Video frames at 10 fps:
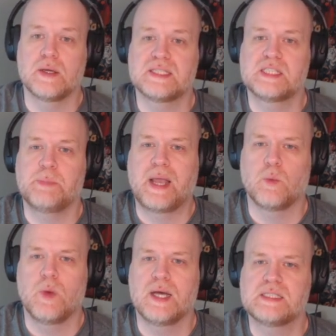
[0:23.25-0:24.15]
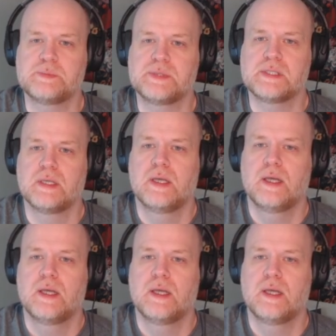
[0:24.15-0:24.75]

known as spider wasps